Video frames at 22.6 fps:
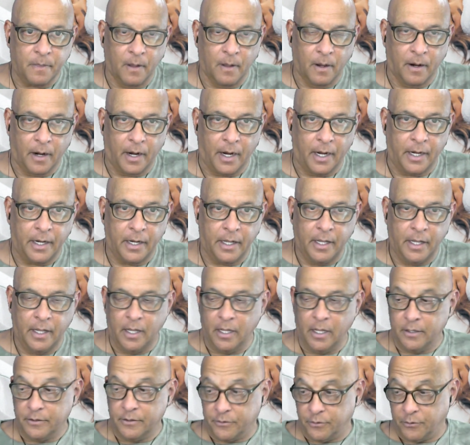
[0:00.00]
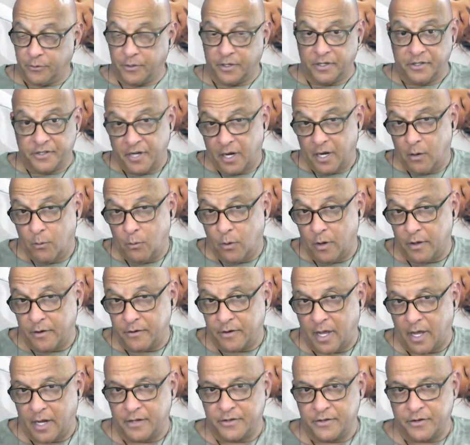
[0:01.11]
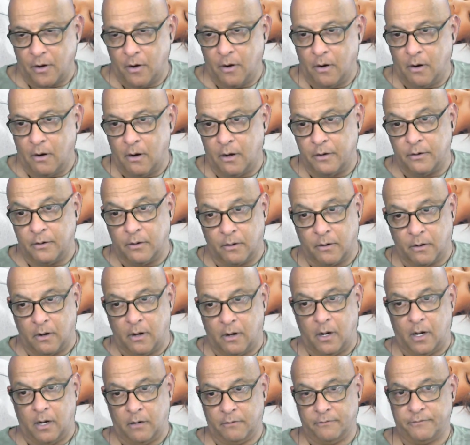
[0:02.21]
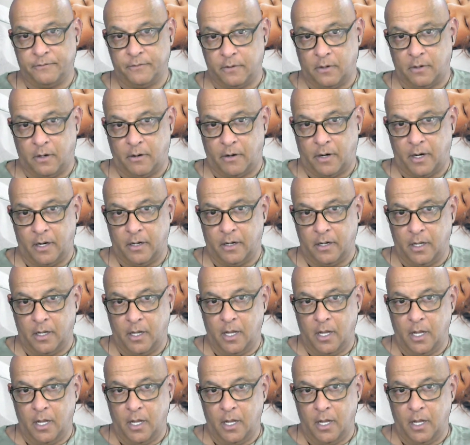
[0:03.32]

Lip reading: all right? So it can tell whether or not it's on or off, all right?